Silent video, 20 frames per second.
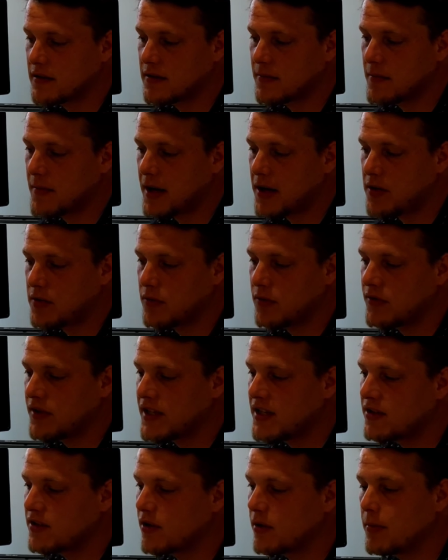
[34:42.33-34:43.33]
The manual
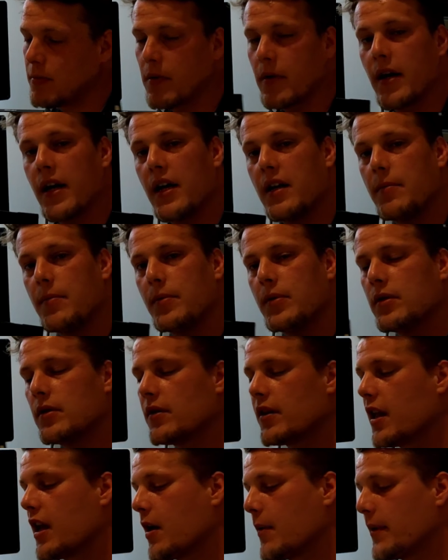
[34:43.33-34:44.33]
needs an upgrade, but
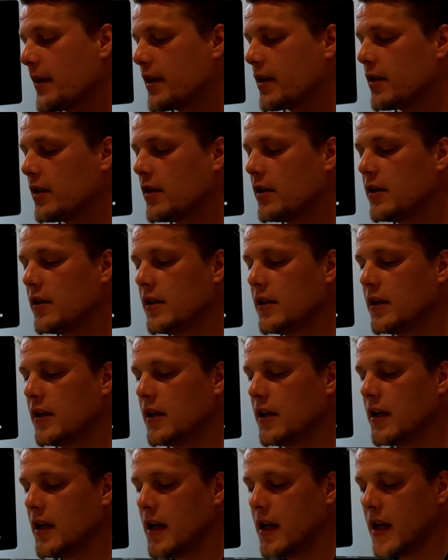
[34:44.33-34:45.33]
there we
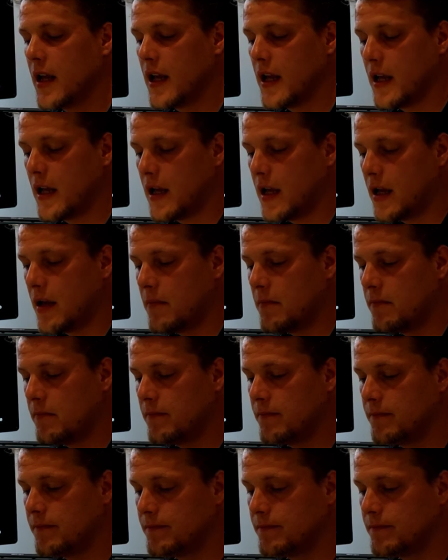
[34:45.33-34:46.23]
go.